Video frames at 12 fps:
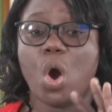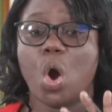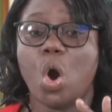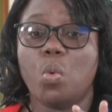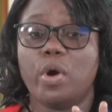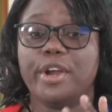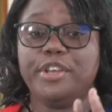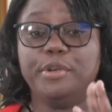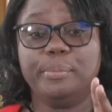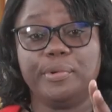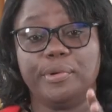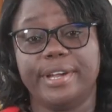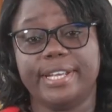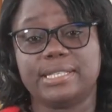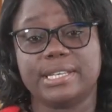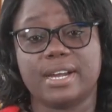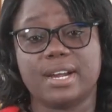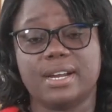Our
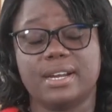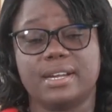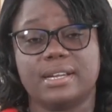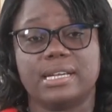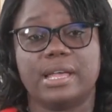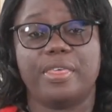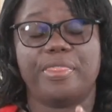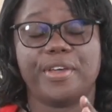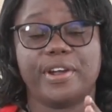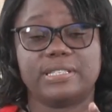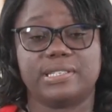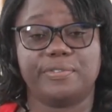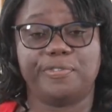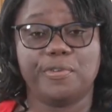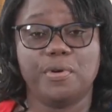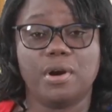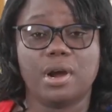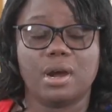numerator,
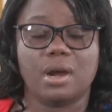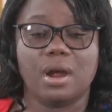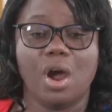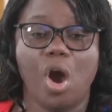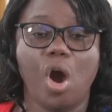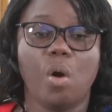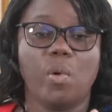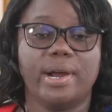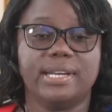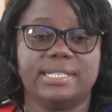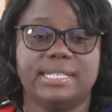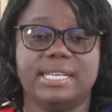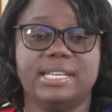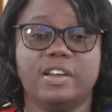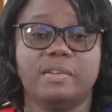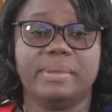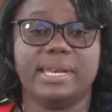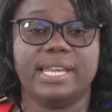34. Our
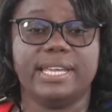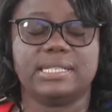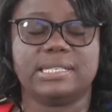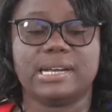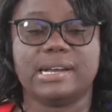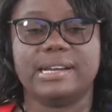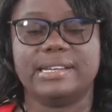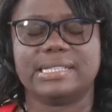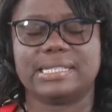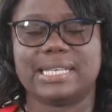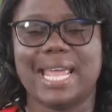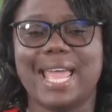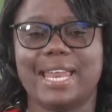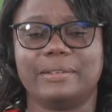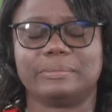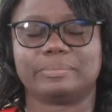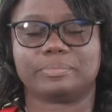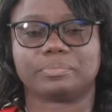denominator,
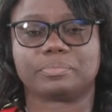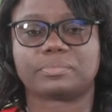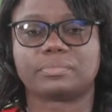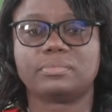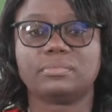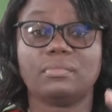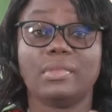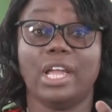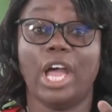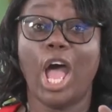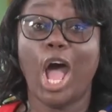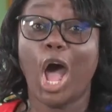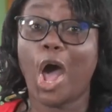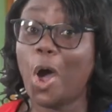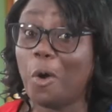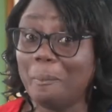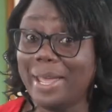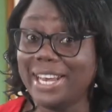10.
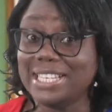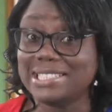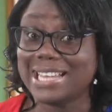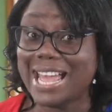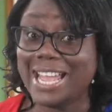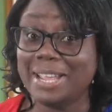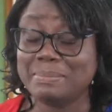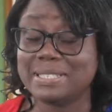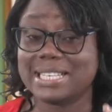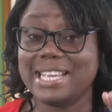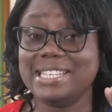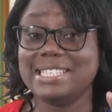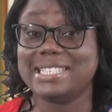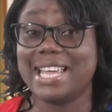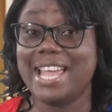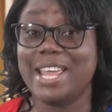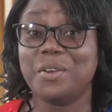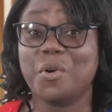How many times can
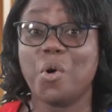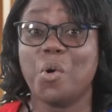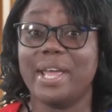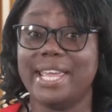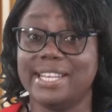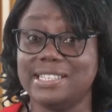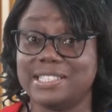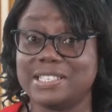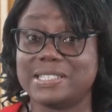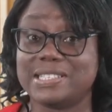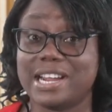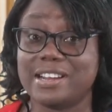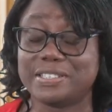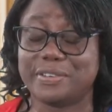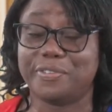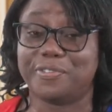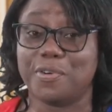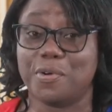10 go into
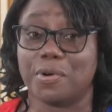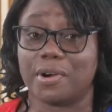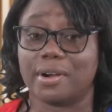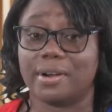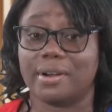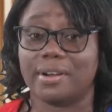34?